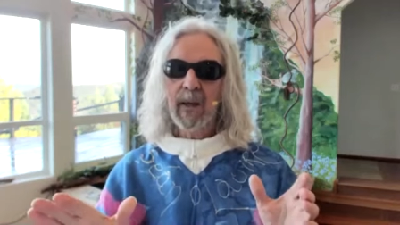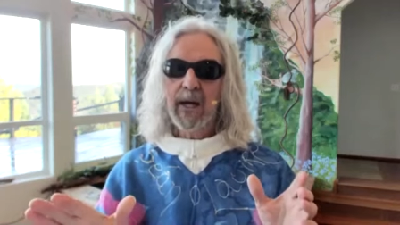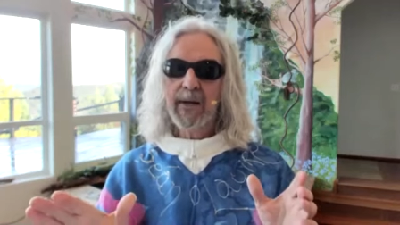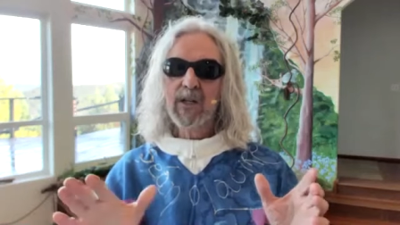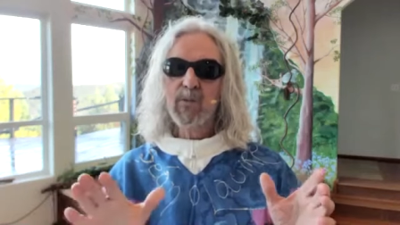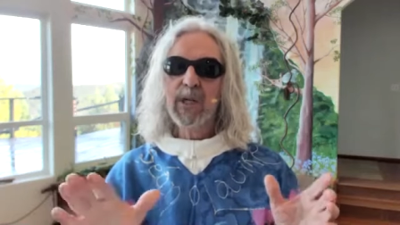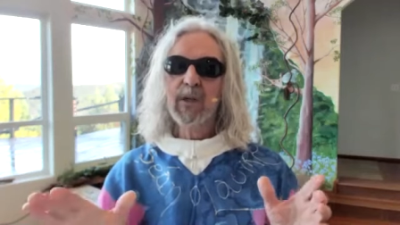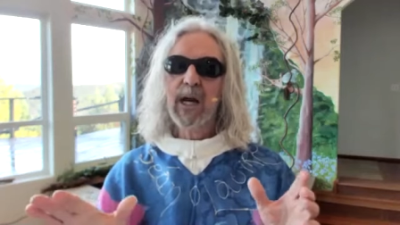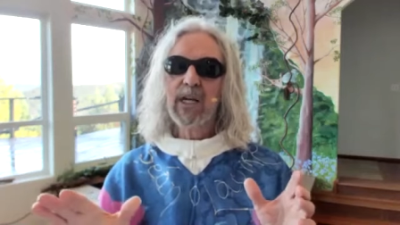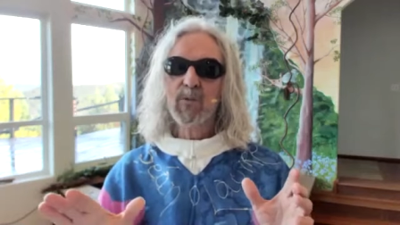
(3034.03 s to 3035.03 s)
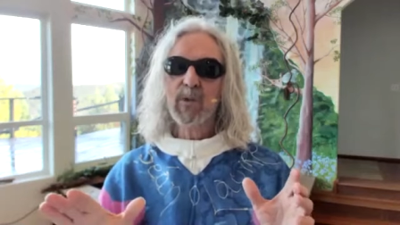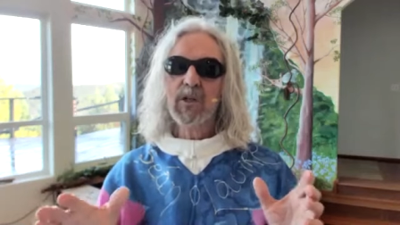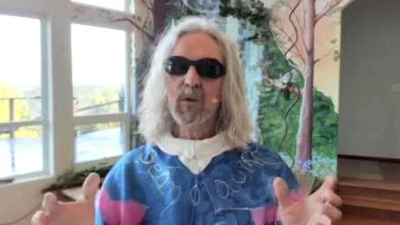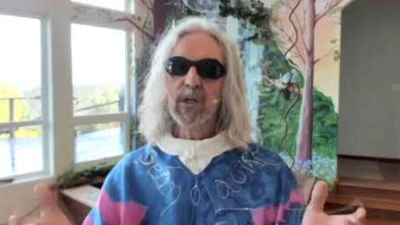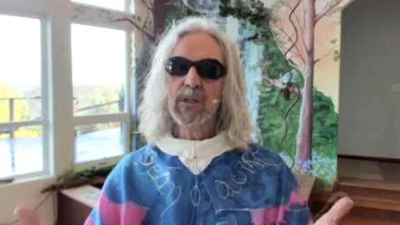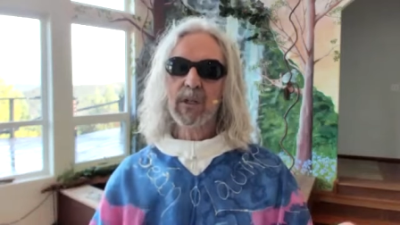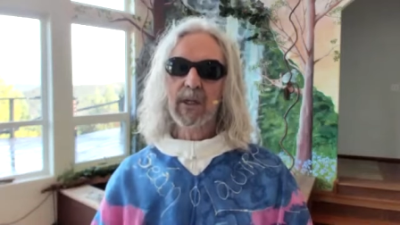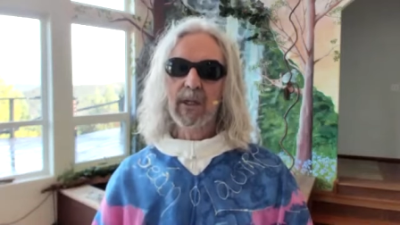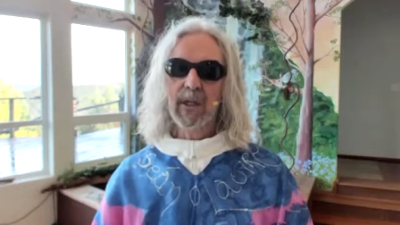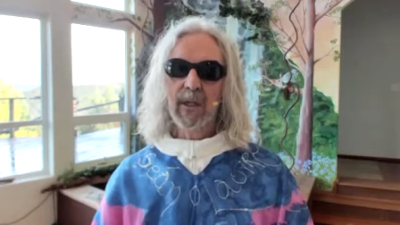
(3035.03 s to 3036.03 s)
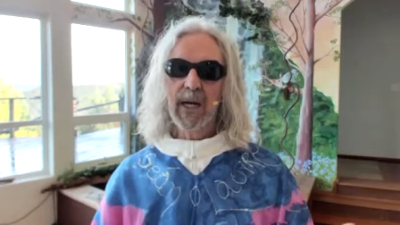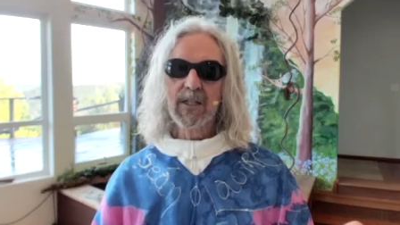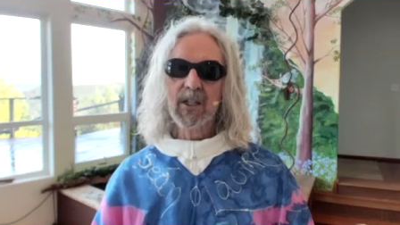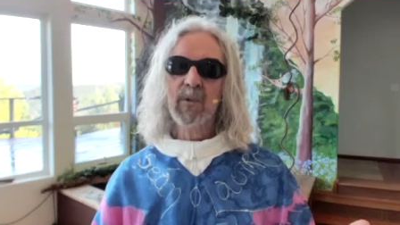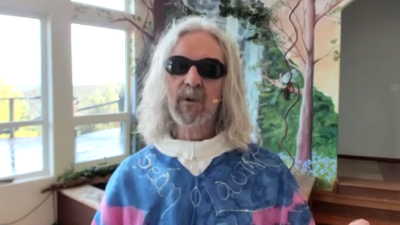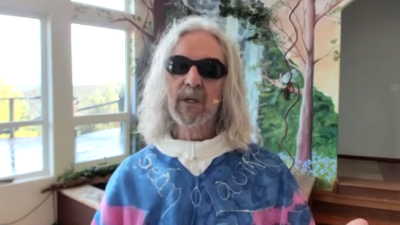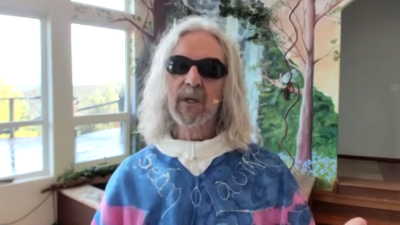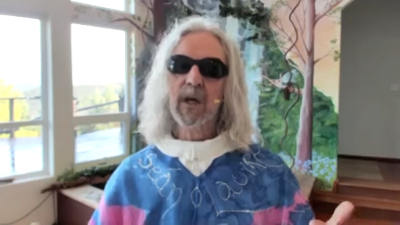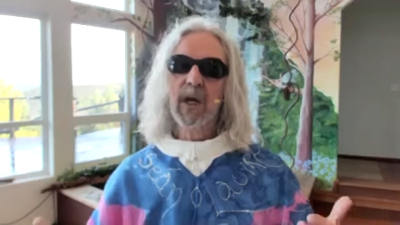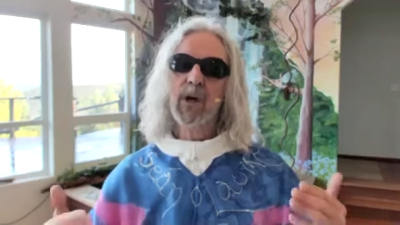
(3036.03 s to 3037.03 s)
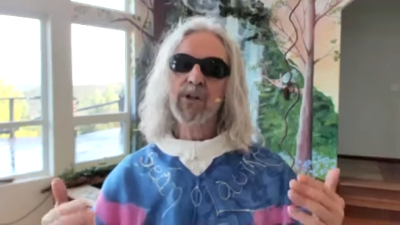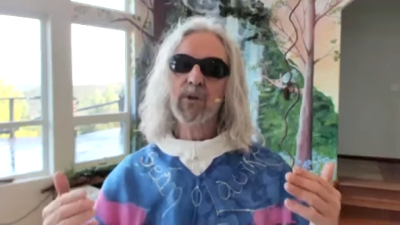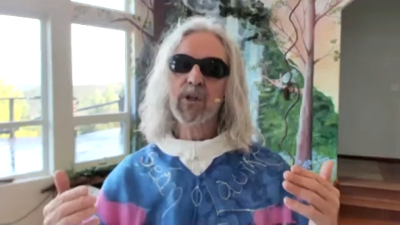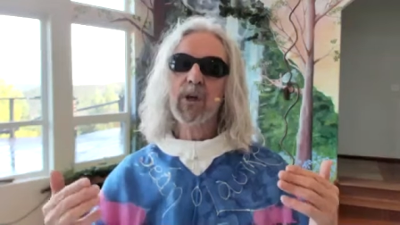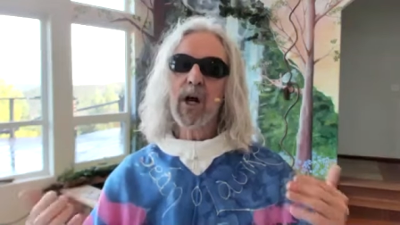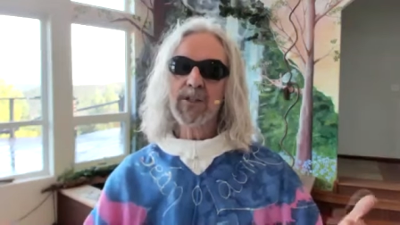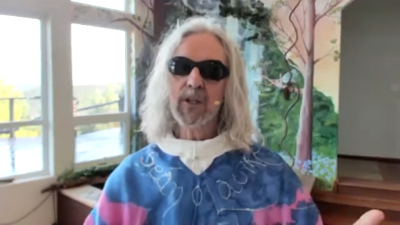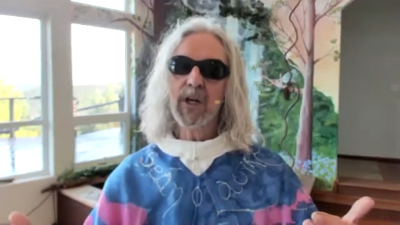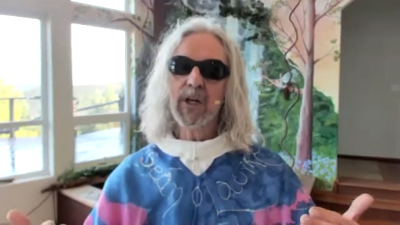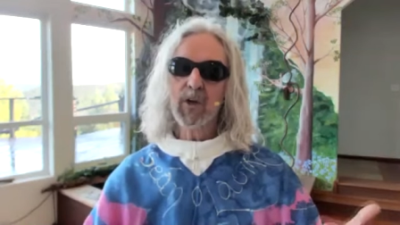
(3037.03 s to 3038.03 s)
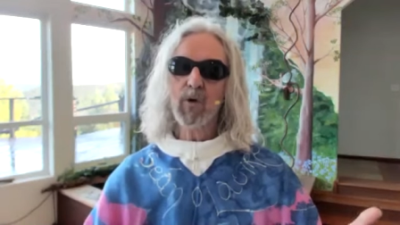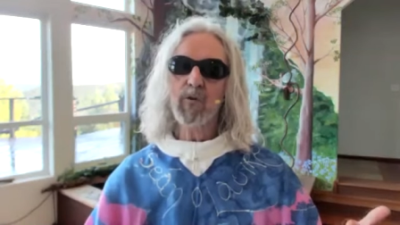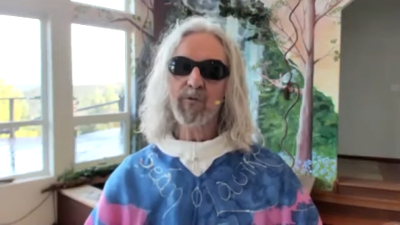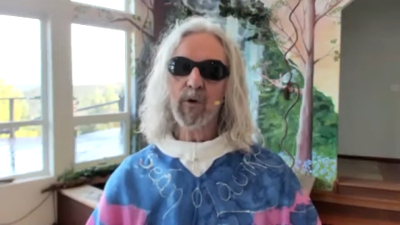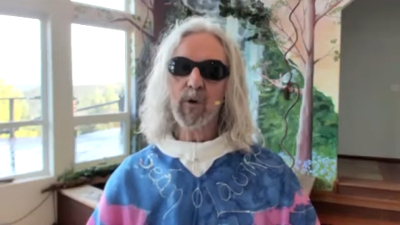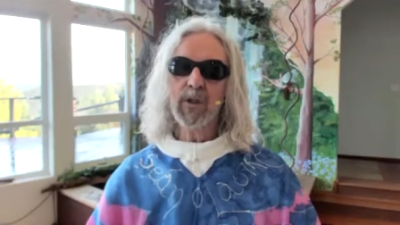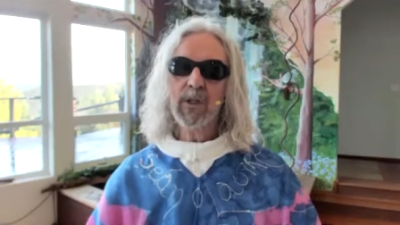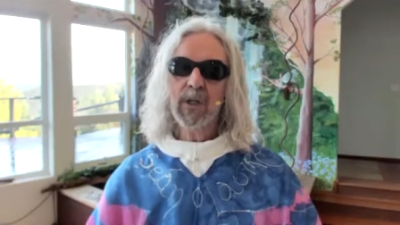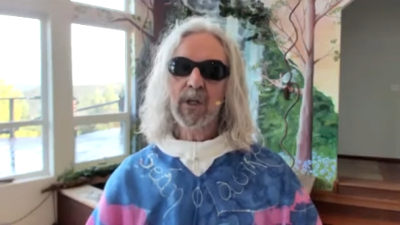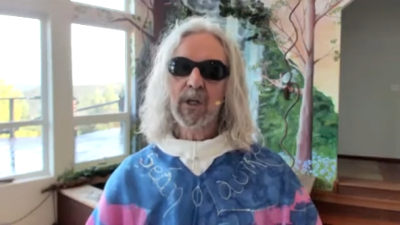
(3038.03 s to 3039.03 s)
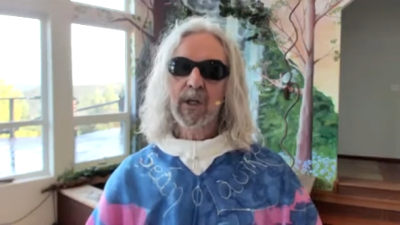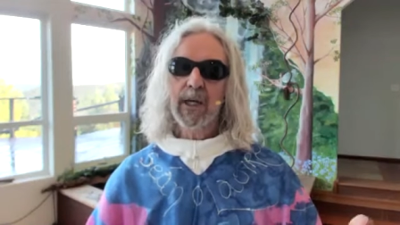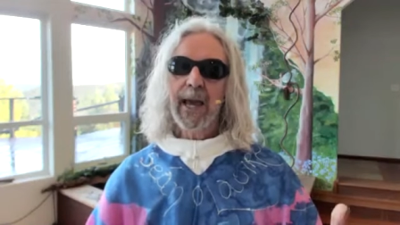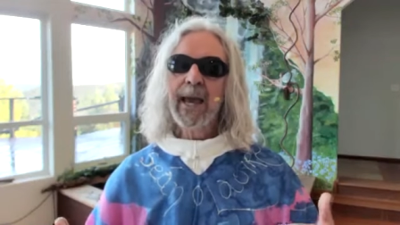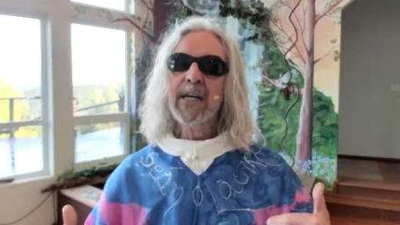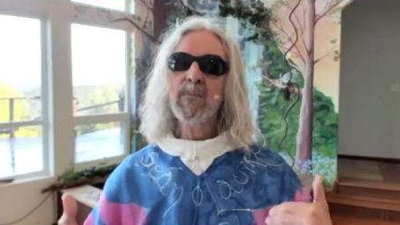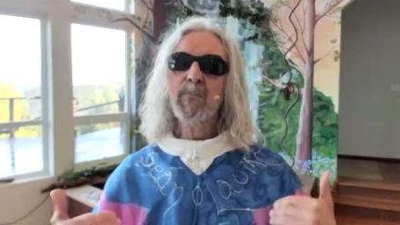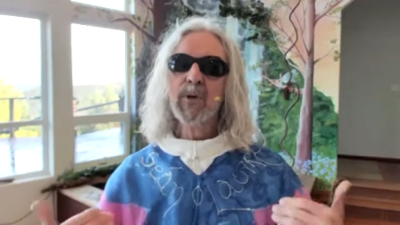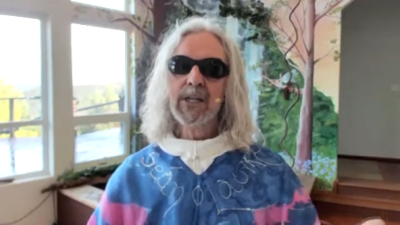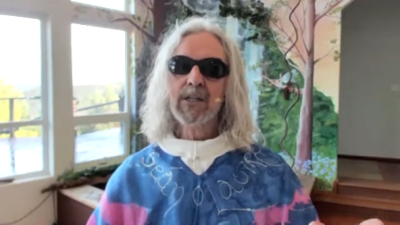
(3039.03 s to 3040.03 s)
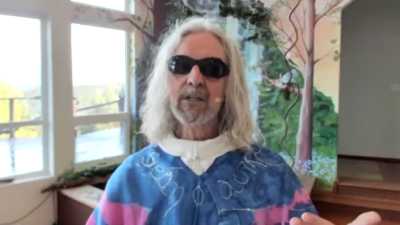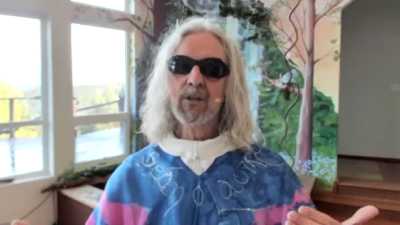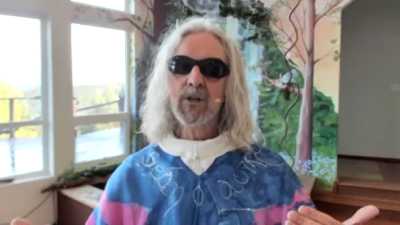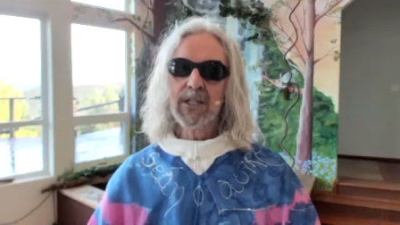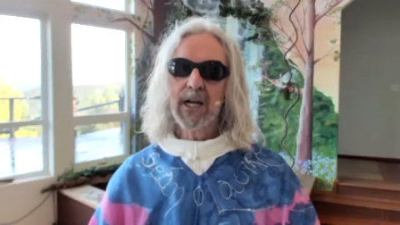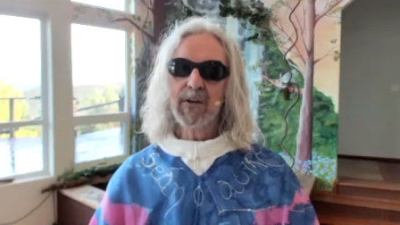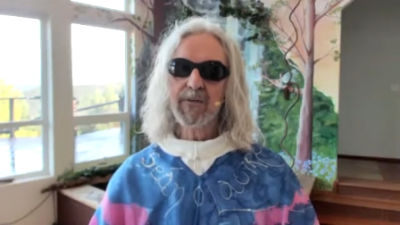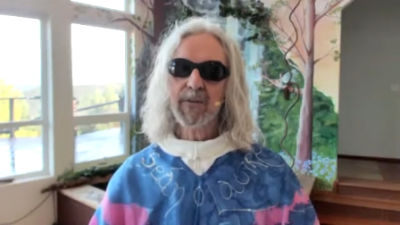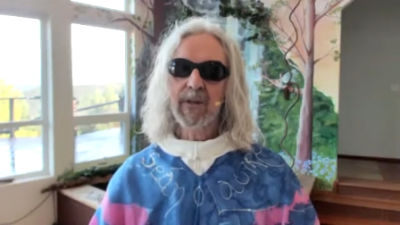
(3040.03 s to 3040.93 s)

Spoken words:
And as we do it as a community, I want you to consecrate your own food. End-priest yourself,